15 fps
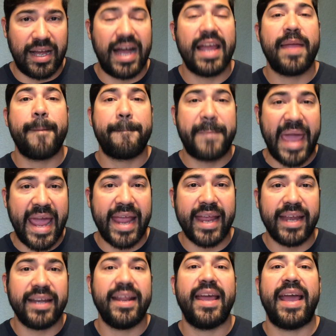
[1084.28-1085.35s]
I am
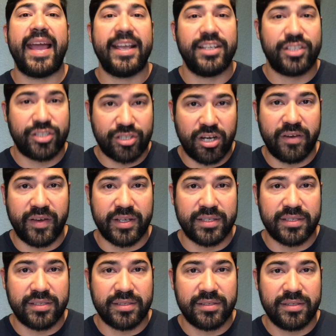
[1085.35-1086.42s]
paying a
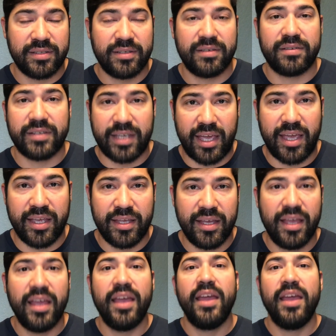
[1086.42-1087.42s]
service, okay?